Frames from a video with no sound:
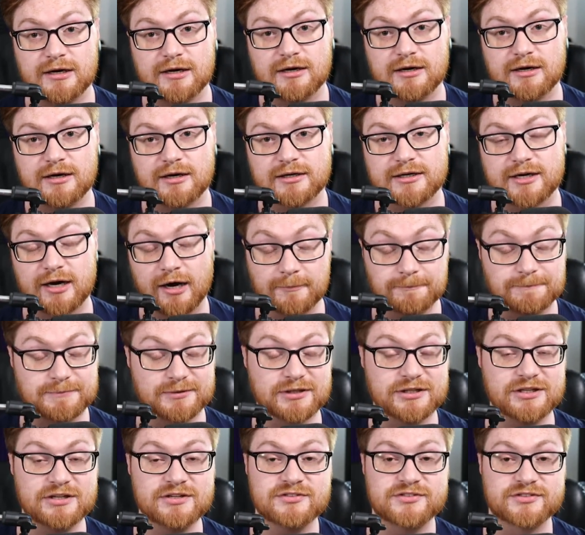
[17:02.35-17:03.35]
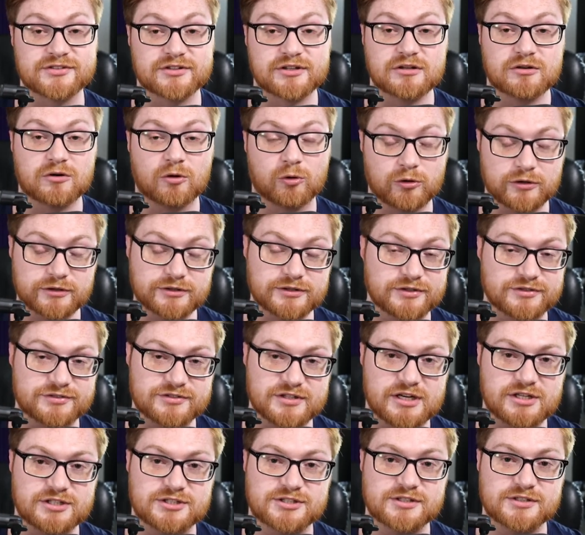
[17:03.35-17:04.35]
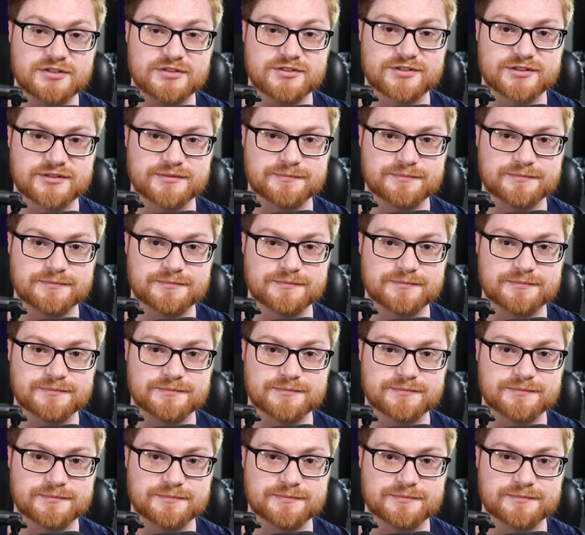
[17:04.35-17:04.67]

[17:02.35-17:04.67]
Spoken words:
companies and organizations and